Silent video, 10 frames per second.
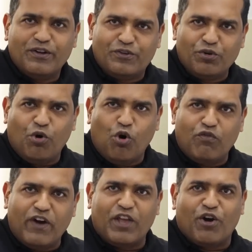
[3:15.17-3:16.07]
to
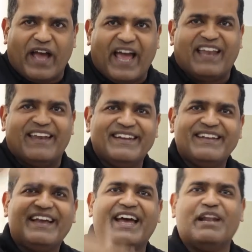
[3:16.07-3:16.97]
over your head
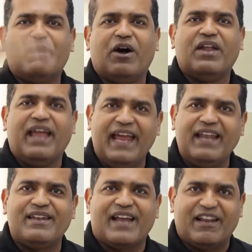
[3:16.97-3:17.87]
at about
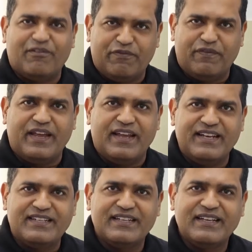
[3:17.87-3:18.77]
8-9
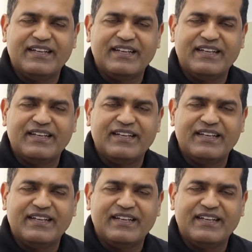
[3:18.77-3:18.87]
feet,